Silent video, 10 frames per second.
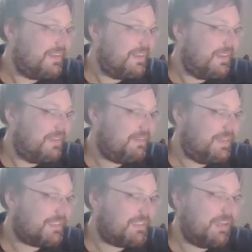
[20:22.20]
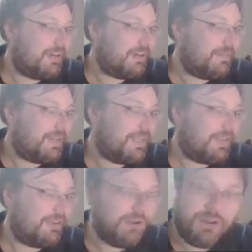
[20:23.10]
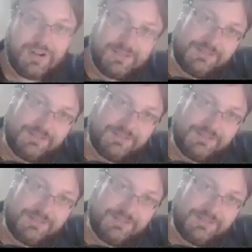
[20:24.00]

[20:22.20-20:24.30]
Here is the hurricane card.